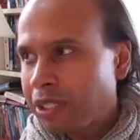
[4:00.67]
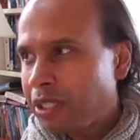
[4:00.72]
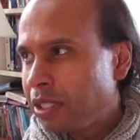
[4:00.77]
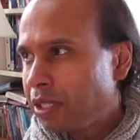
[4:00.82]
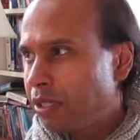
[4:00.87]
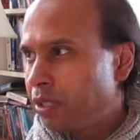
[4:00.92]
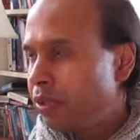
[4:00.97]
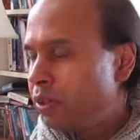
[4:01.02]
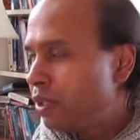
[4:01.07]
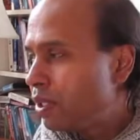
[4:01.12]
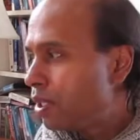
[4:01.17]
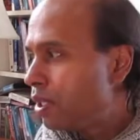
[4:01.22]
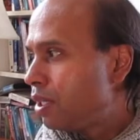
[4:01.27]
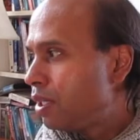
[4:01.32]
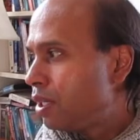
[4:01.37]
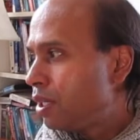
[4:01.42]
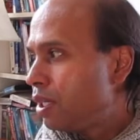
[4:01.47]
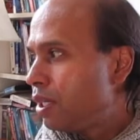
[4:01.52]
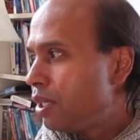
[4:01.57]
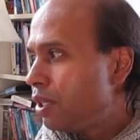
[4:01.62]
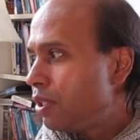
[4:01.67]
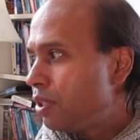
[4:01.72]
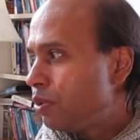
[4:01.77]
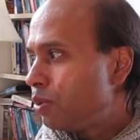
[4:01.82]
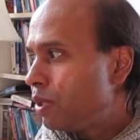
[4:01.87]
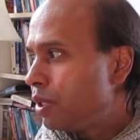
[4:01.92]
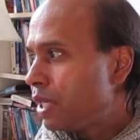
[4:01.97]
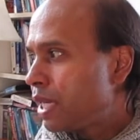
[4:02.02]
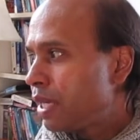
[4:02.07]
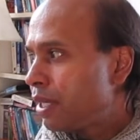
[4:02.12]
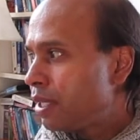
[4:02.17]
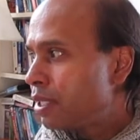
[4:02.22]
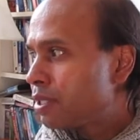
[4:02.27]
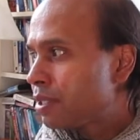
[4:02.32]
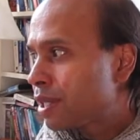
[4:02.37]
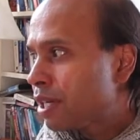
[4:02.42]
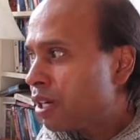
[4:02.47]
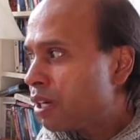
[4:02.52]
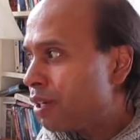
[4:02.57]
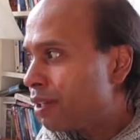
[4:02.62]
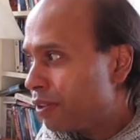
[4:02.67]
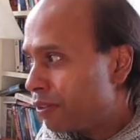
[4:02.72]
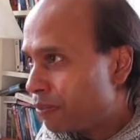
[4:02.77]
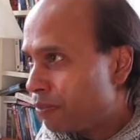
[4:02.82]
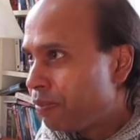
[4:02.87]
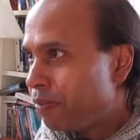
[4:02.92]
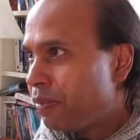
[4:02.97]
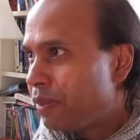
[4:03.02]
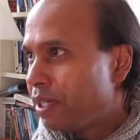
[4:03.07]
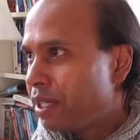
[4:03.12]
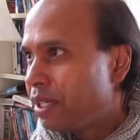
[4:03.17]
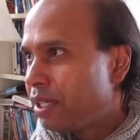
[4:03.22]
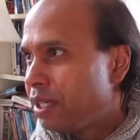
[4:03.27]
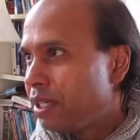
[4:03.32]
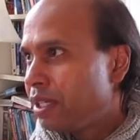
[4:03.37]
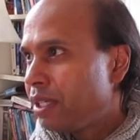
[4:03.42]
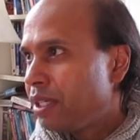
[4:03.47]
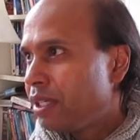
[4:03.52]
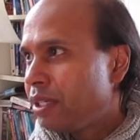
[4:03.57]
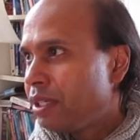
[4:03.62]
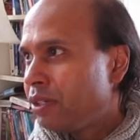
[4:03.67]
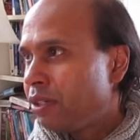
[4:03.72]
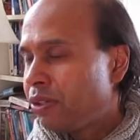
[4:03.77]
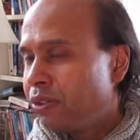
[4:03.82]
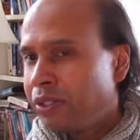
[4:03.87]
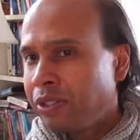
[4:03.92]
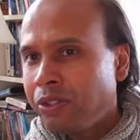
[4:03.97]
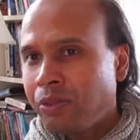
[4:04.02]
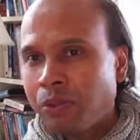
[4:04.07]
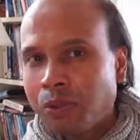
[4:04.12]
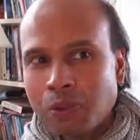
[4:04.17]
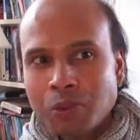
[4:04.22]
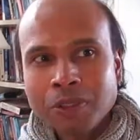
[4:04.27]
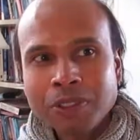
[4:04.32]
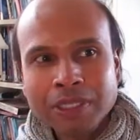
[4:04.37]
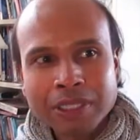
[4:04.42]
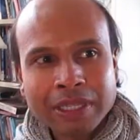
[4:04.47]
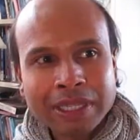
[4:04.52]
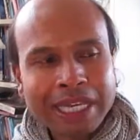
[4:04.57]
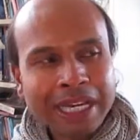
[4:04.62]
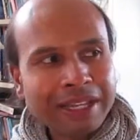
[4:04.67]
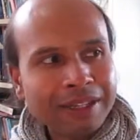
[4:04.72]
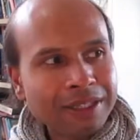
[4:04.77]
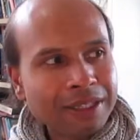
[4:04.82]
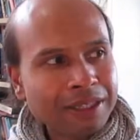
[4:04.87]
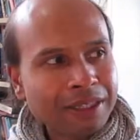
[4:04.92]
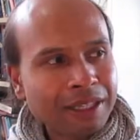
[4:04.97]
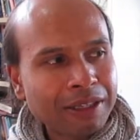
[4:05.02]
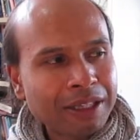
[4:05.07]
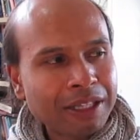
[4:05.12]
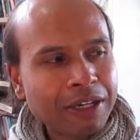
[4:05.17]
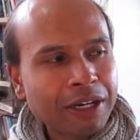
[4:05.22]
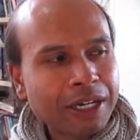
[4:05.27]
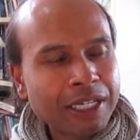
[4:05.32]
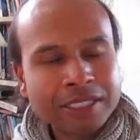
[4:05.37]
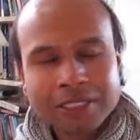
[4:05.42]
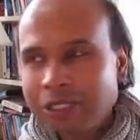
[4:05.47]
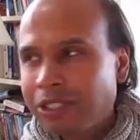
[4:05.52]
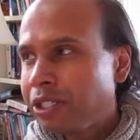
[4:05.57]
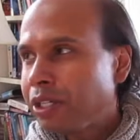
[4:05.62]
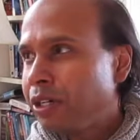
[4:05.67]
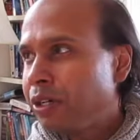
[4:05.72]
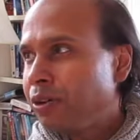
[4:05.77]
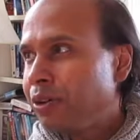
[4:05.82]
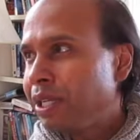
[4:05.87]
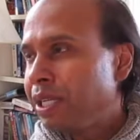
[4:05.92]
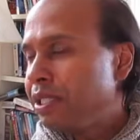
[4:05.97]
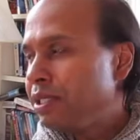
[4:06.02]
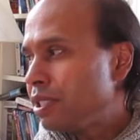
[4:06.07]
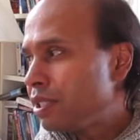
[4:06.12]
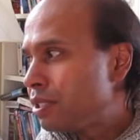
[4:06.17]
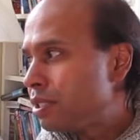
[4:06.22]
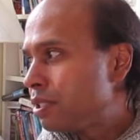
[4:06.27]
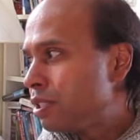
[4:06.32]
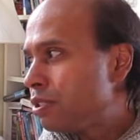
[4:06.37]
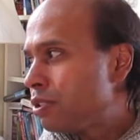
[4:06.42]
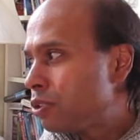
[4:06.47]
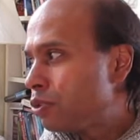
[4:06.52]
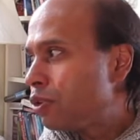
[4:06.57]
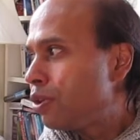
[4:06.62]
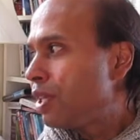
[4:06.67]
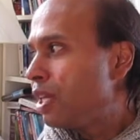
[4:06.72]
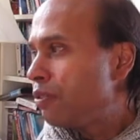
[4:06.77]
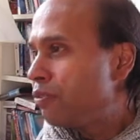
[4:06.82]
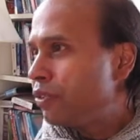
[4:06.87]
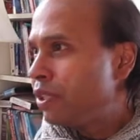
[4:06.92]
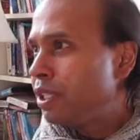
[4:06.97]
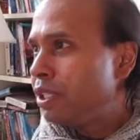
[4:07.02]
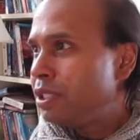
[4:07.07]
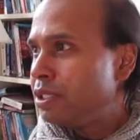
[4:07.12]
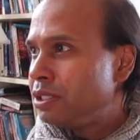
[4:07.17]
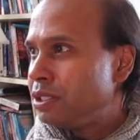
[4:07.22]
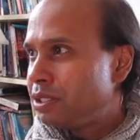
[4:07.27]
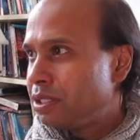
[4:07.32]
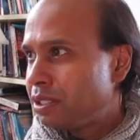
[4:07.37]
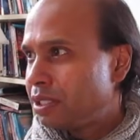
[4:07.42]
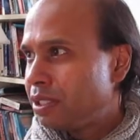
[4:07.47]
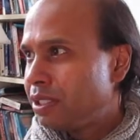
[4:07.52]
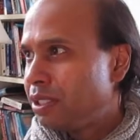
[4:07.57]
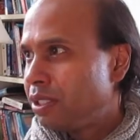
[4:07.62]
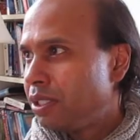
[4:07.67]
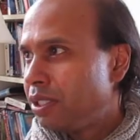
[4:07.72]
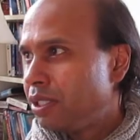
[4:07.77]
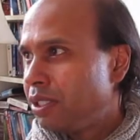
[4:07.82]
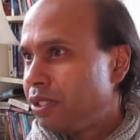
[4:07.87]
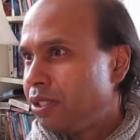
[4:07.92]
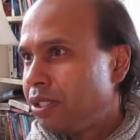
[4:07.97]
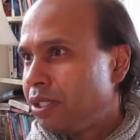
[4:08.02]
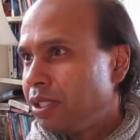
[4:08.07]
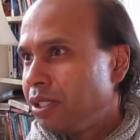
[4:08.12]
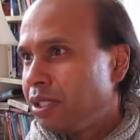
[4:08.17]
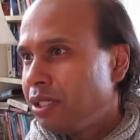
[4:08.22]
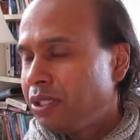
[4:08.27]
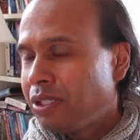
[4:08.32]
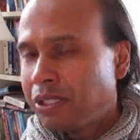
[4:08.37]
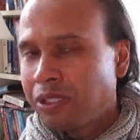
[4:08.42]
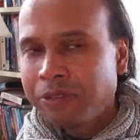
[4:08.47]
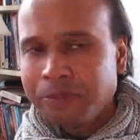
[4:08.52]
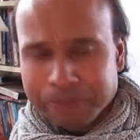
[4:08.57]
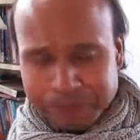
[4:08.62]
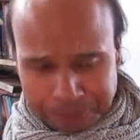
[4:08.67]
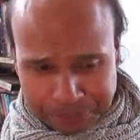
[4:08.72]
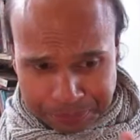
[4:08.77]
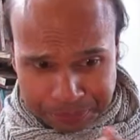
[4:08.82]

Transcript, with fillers: ago, you were Genghis Khan, you know, and you ordered that the guys to go and just destroy that village, you know.